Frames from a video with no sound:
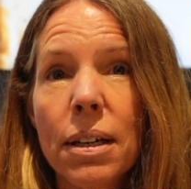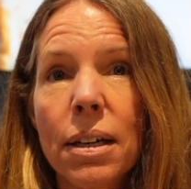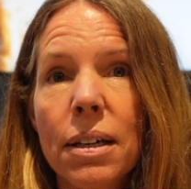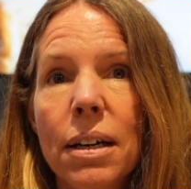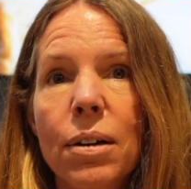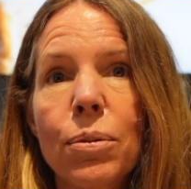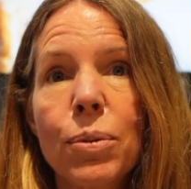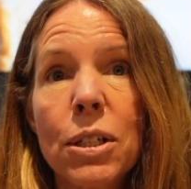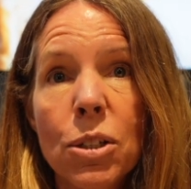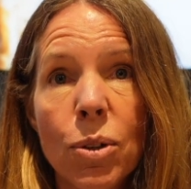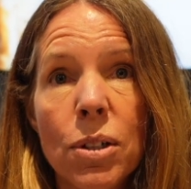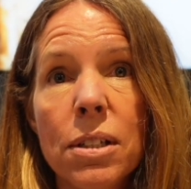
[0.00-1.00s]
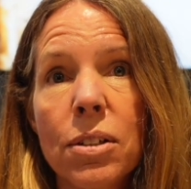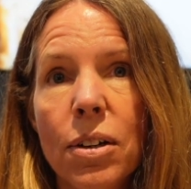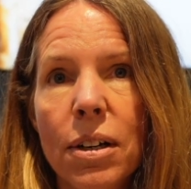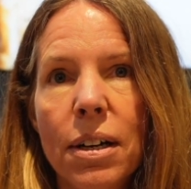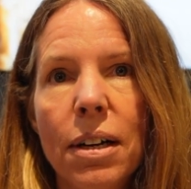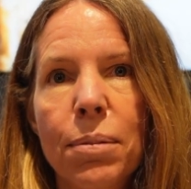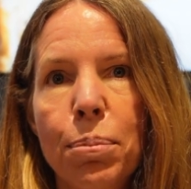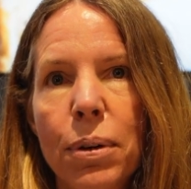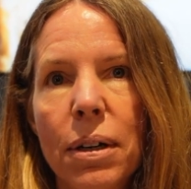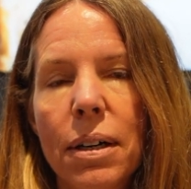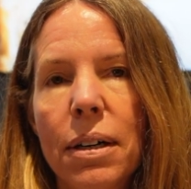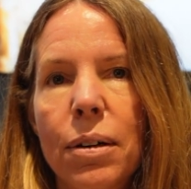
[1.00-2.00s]
a resource or
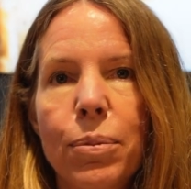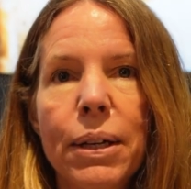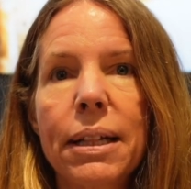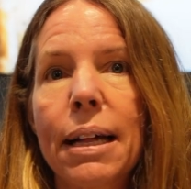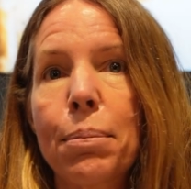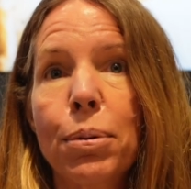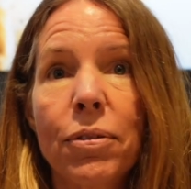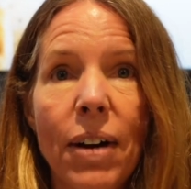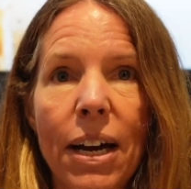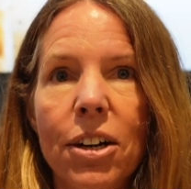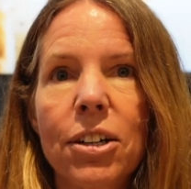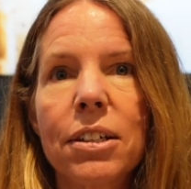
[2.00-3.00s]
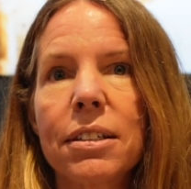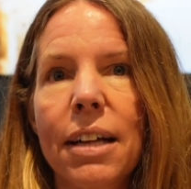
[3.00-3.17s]
a reclaim provider,